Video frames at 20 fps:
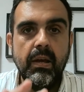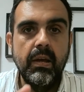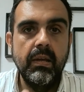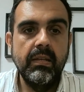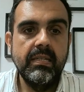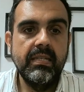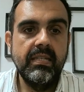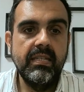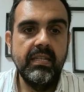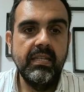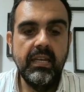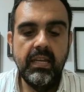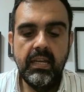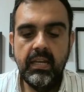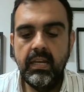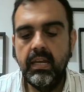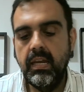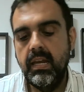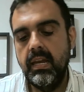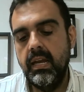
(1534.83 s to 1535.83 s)

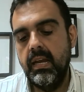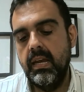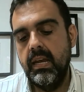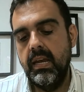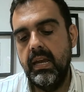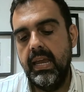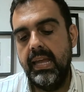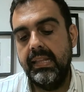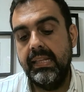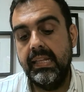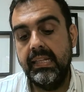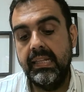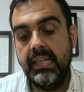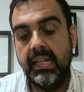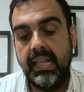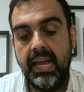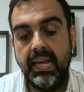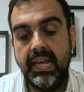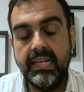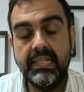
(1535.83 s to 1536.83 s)
see and
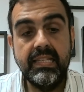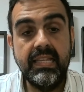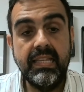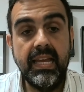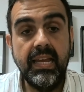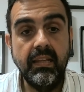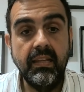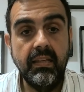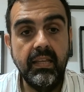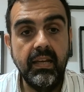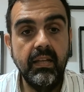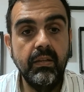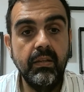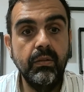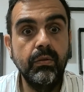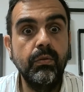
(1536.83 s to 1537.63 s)
analyze data